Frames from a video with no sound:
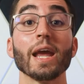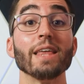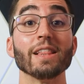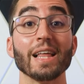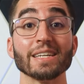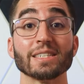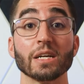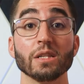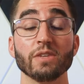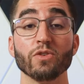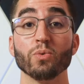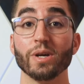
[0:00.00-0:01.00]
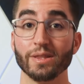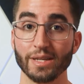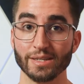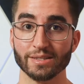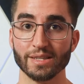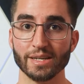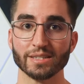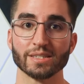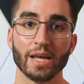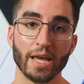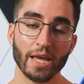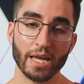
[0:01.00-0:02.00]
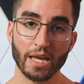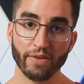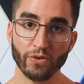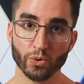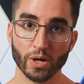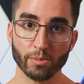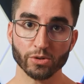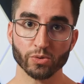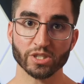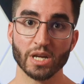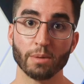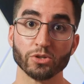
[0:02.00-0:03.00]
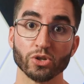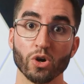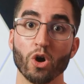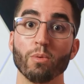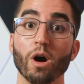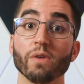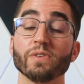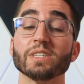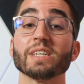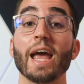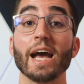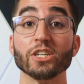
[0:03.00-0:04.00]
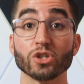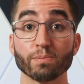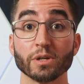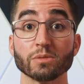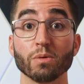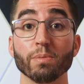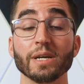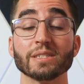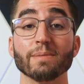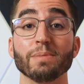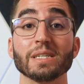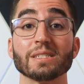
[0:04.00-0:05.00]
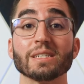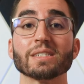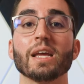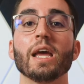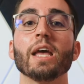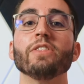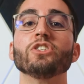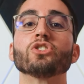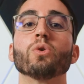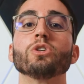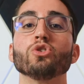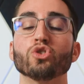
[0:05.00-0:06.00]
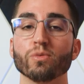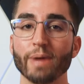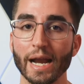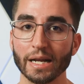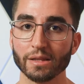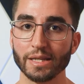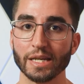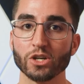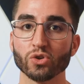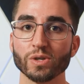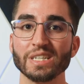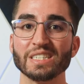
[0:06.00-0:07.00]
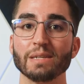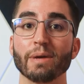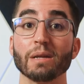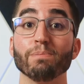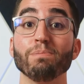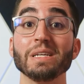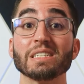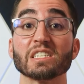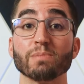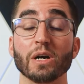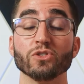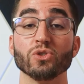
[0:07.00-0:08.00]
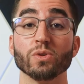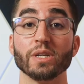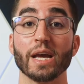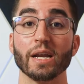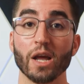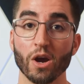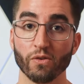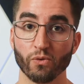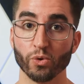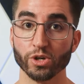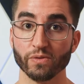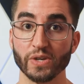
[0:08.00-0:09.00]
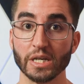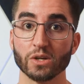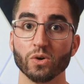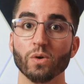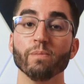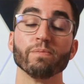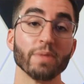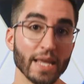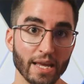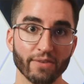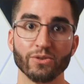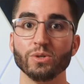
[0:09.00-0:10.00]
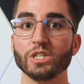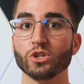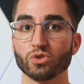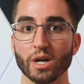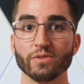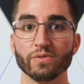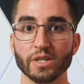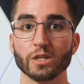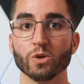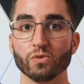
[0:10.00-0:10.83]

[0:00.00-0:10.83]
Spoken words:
the last thing I'll leave you with is this. If you're able to establish your home office as your principal place of business, this is going to dramatically increase the amount of business miles you can get for your vehicle if you need to drive your vehicle for